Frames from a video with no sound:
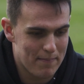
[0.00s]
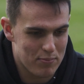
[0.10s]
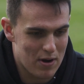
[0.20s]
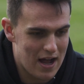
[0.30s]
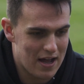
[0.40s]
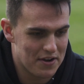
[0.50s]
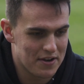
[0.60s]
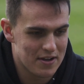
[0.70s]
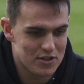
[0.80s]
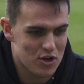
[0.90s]
Brad,
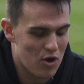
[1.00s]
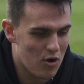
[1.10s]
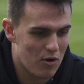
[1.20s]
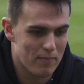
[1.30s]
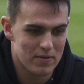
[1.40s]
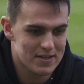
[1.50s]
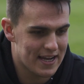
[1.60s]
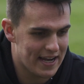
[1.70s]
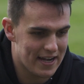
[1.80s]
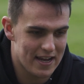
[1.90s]
Tom,
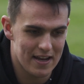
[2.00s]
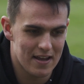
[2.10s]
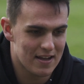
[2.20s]
Teeny,